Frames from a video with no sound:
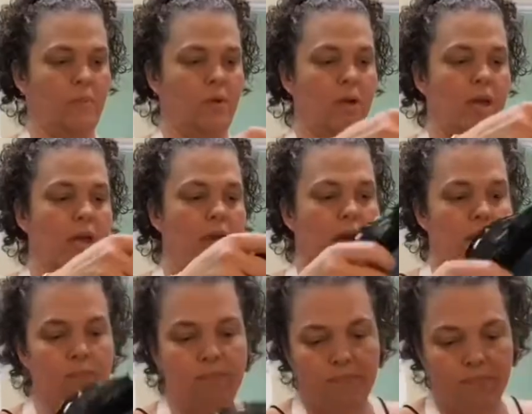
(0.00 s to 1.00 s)
Okay.
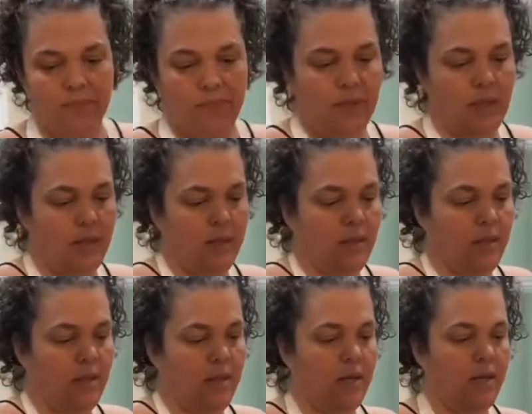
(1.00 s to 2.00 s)

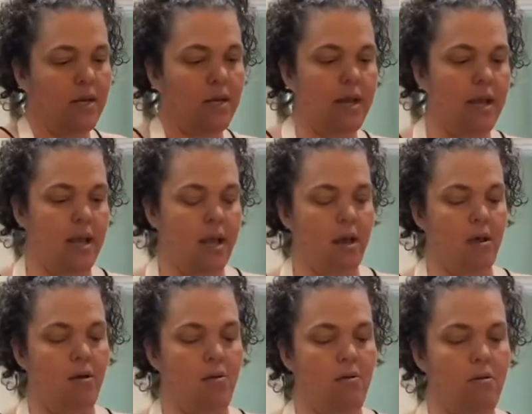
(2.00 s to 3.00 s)
And
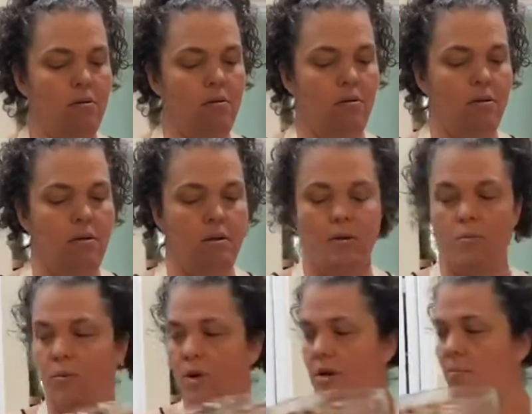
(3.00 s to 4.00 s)
now we're
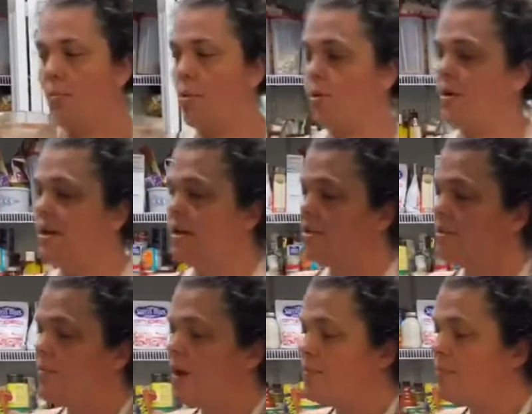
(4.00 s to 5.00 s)
gonna pour it into
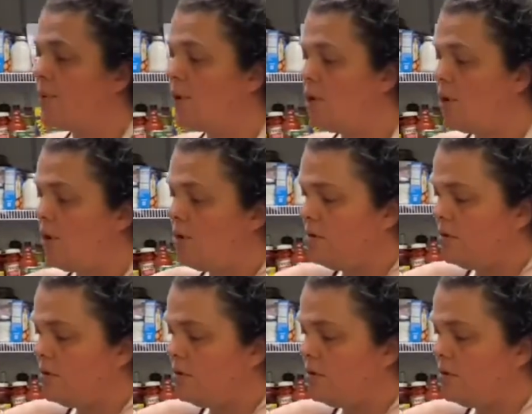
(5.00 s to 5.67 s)
my bowl.